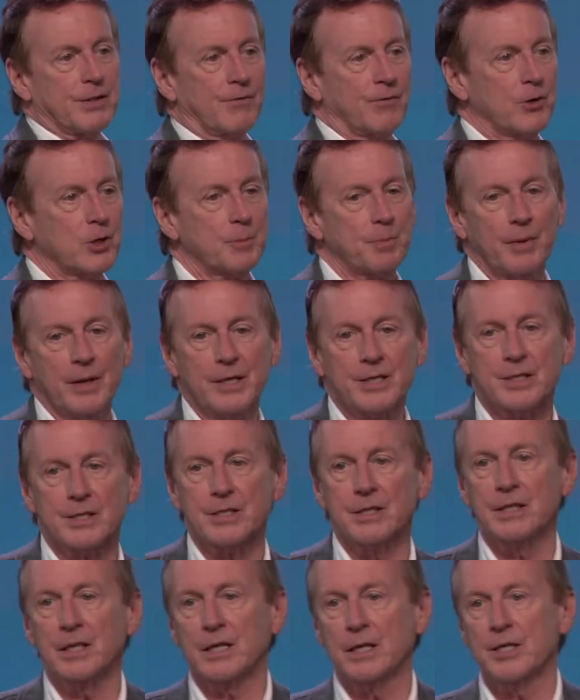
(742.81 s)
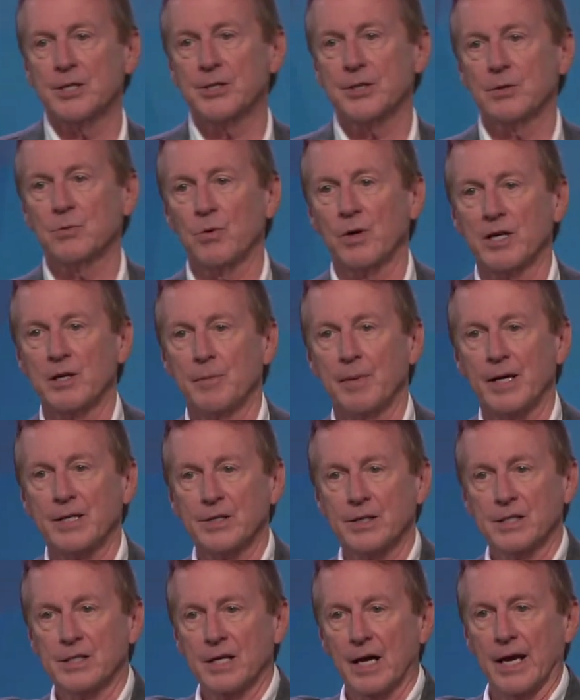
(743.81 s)
The first place is in the kitchen when everybody's
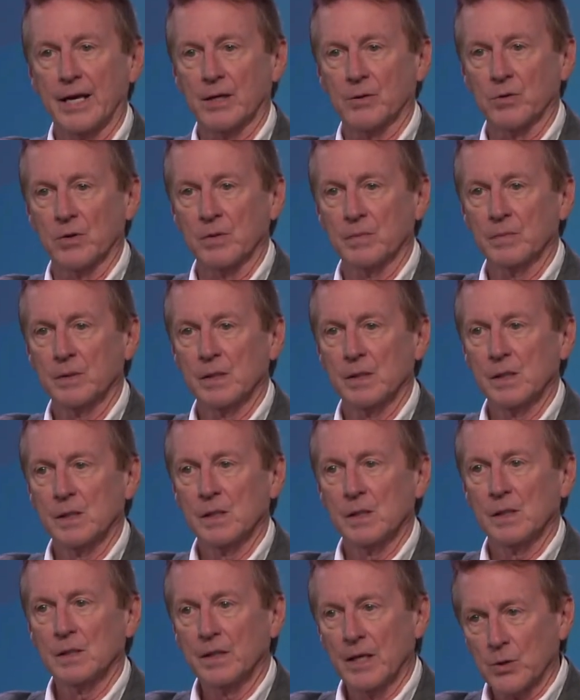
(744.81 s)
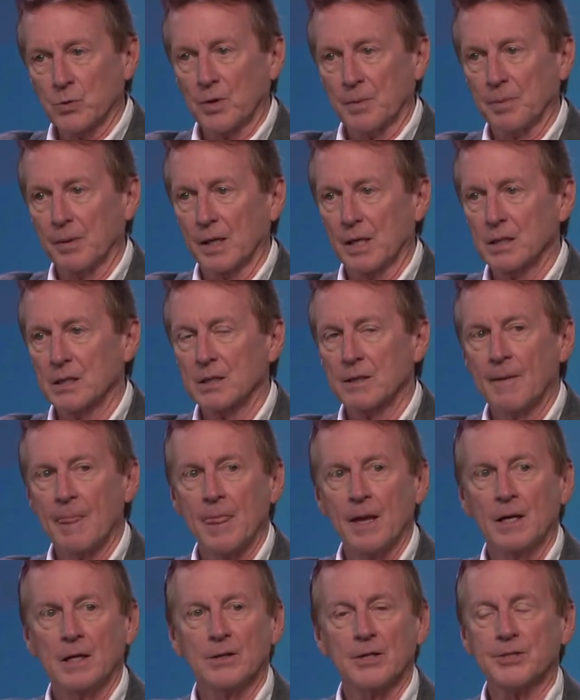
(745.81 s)
in the dining room. That's one place.
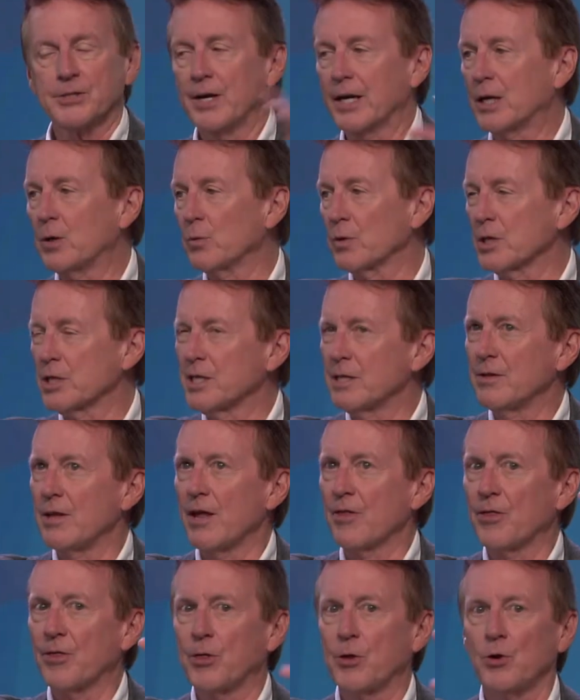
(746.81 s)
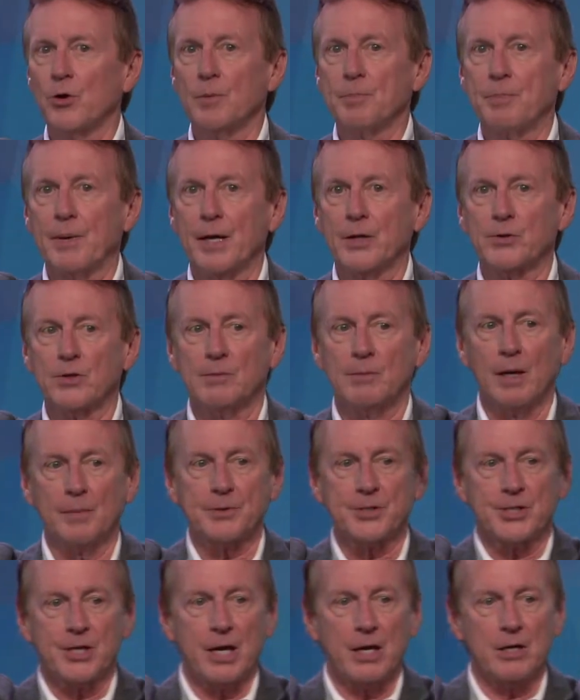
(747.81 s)
The second one is in that third bedroom
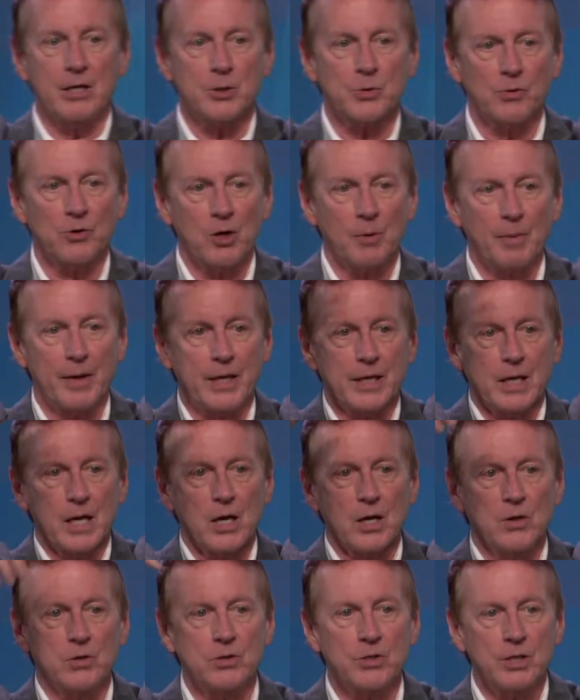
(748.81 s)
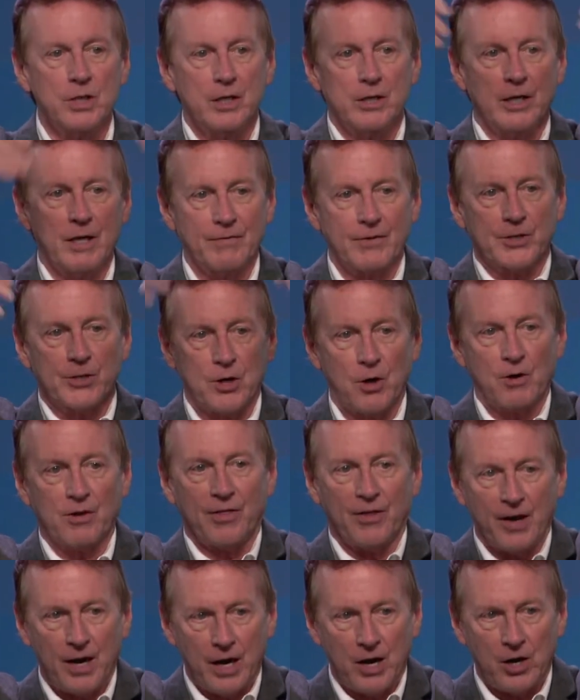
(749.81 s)
upstairs where nobody goes. You have the talk
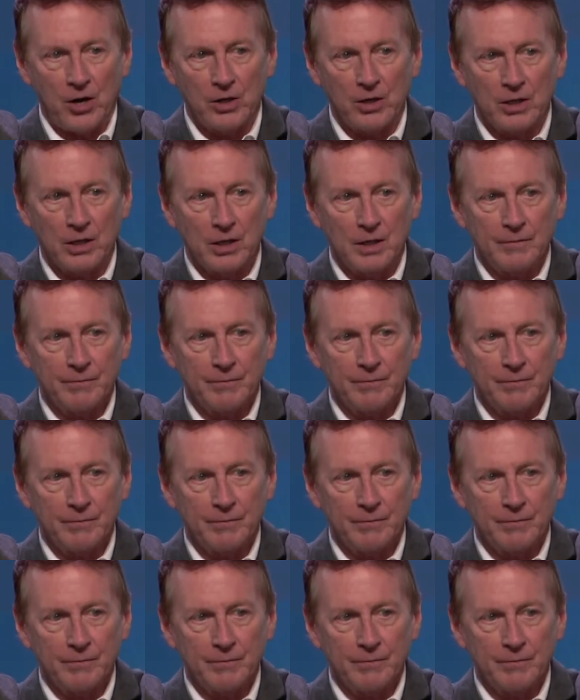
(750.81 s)
there.